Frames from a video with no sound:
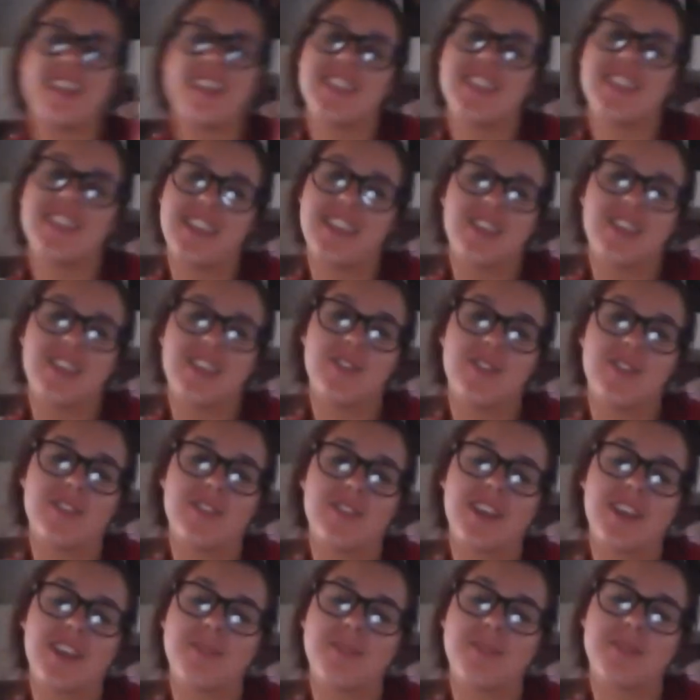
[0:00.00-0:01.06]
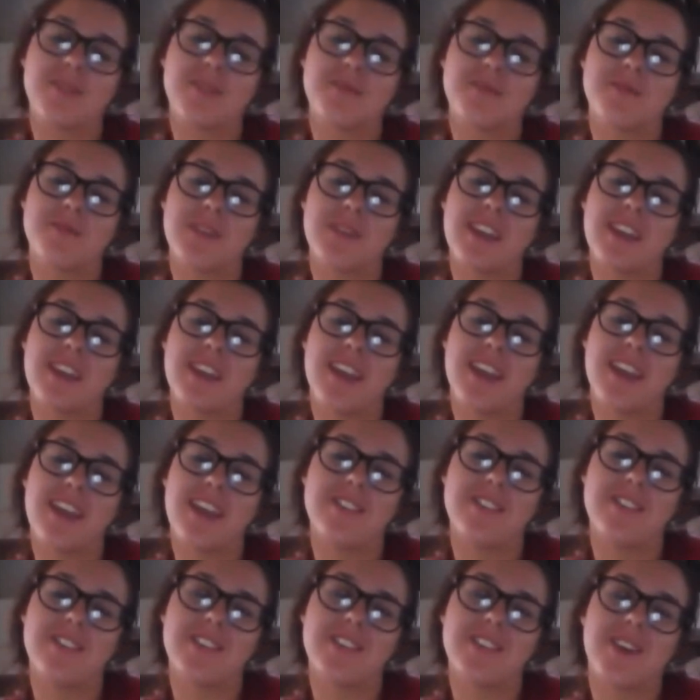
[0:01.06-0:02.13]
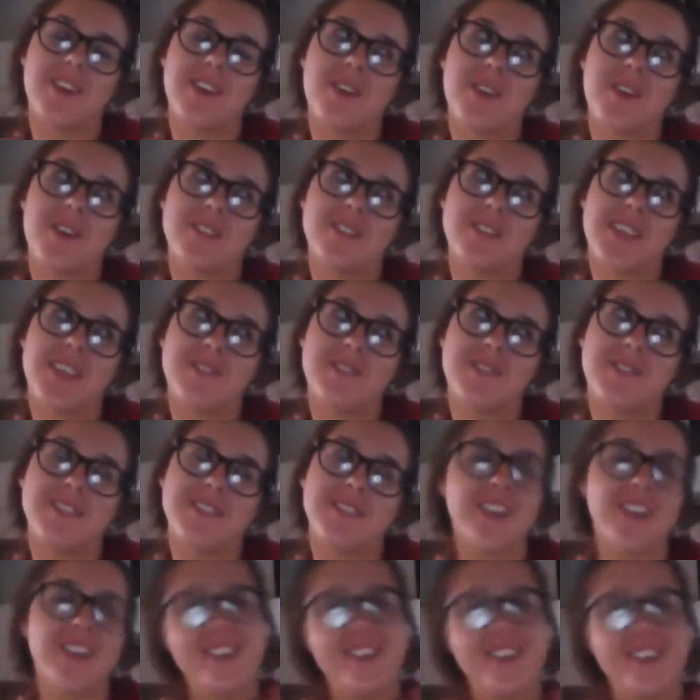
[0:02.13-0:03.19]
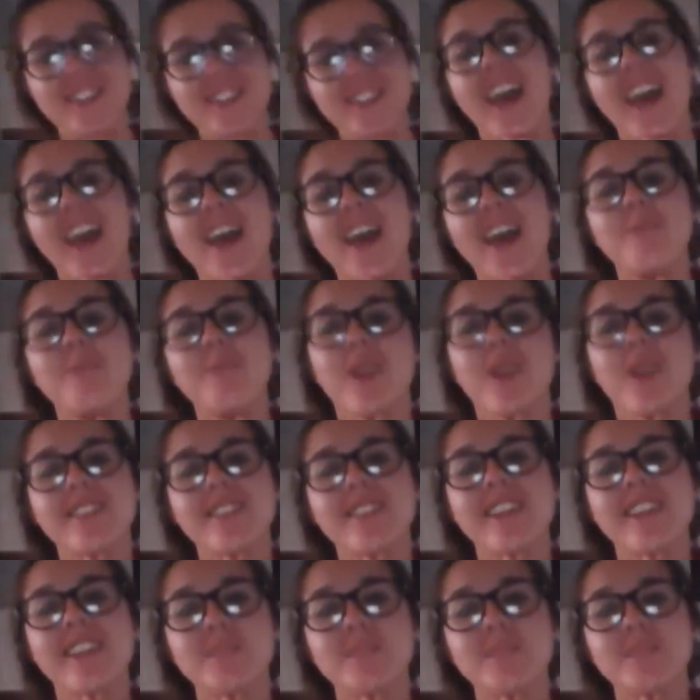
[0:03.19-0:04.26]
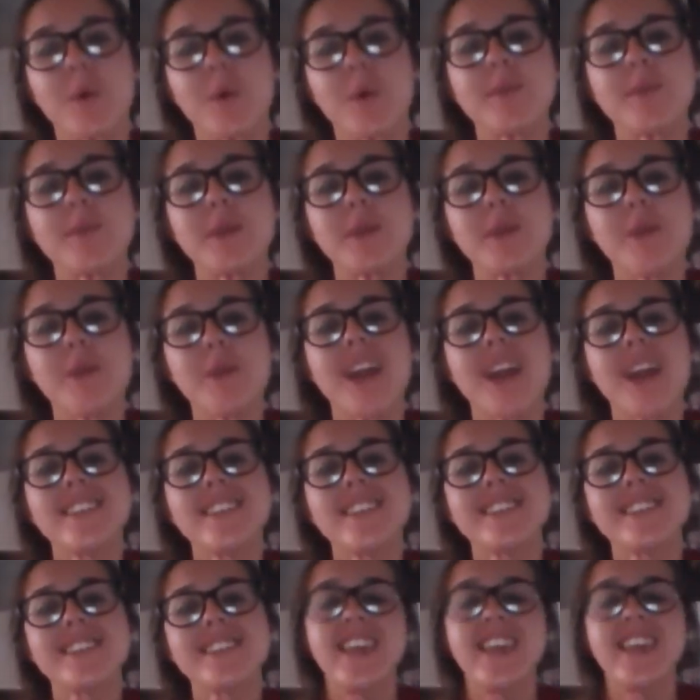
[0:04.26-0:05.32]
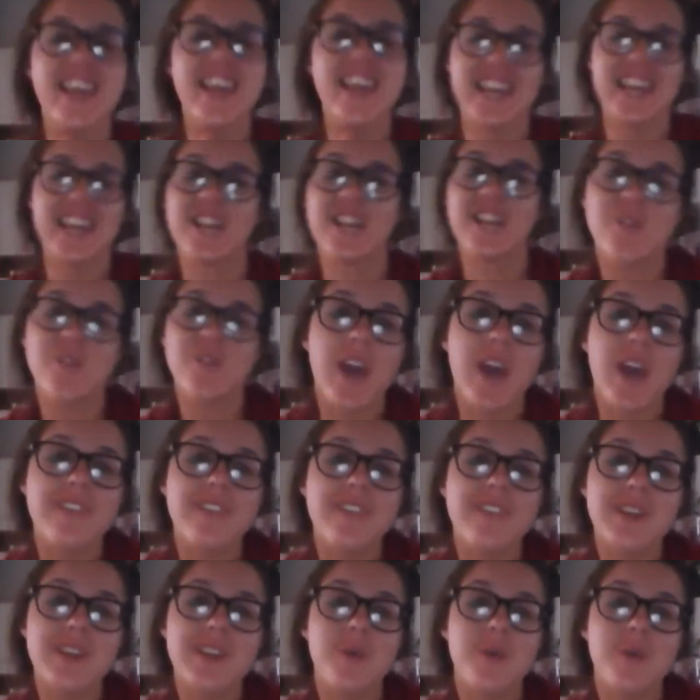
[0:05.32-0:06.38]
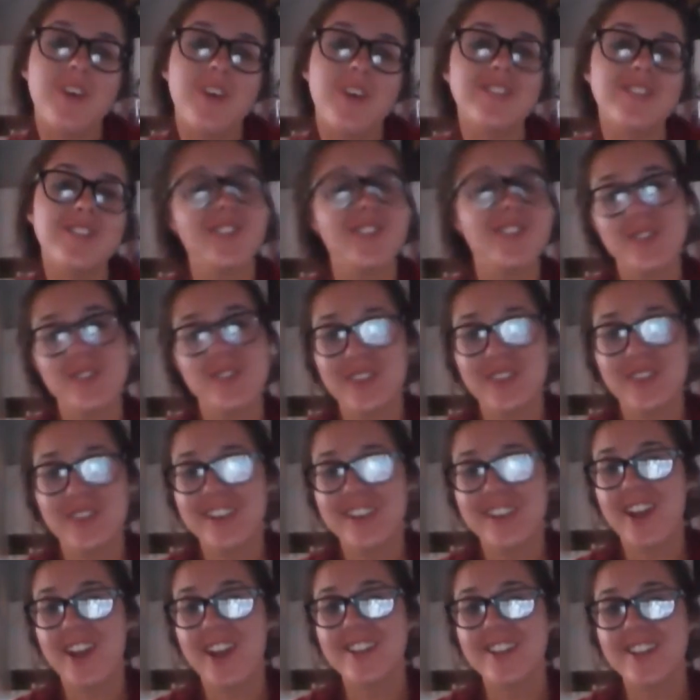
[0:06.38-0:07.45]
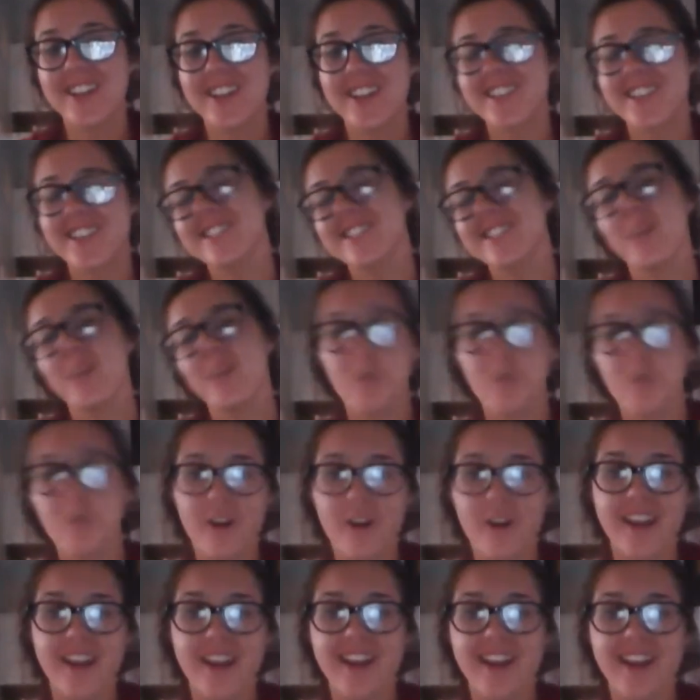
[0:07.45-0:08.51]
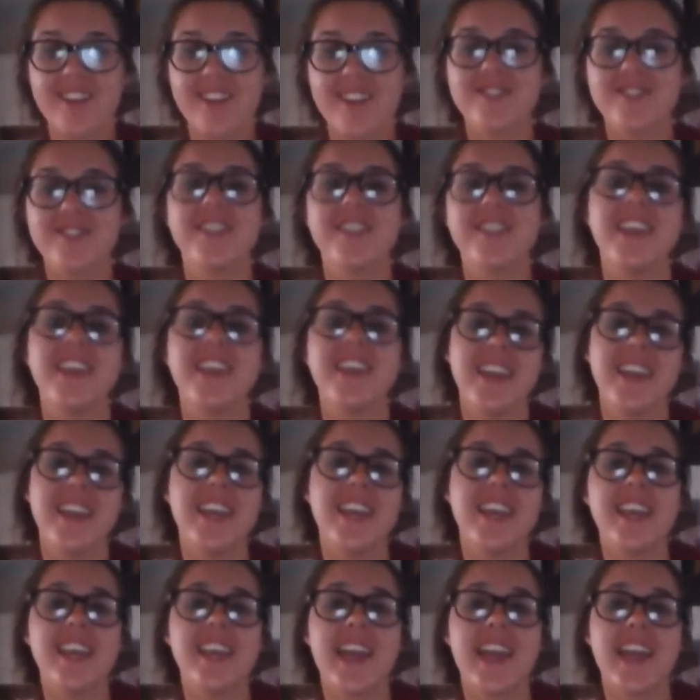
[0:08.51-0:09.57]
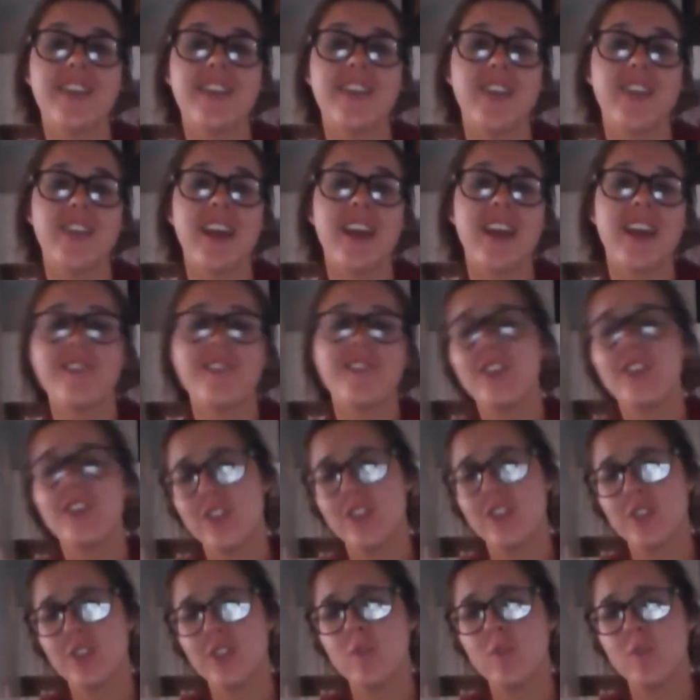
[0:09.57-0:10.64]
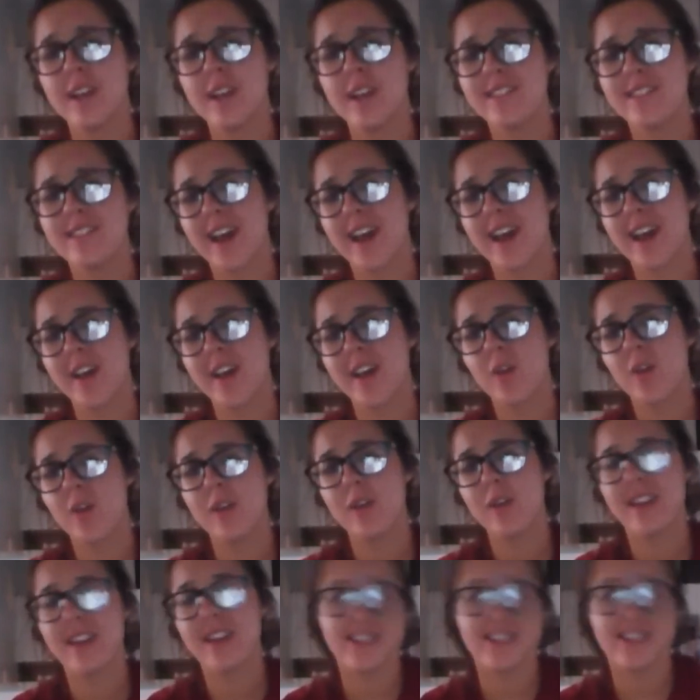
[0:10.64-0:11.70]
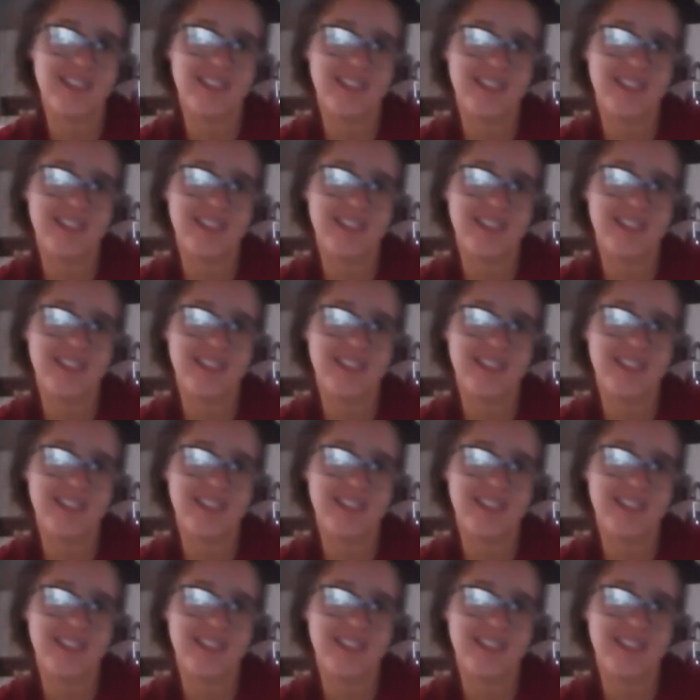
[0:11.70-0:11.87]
Thank you for coming and having our day with us at Marculaitis Pulmonary Practice. And if you have any questions, you can contact us at 1-800-EFF-USION.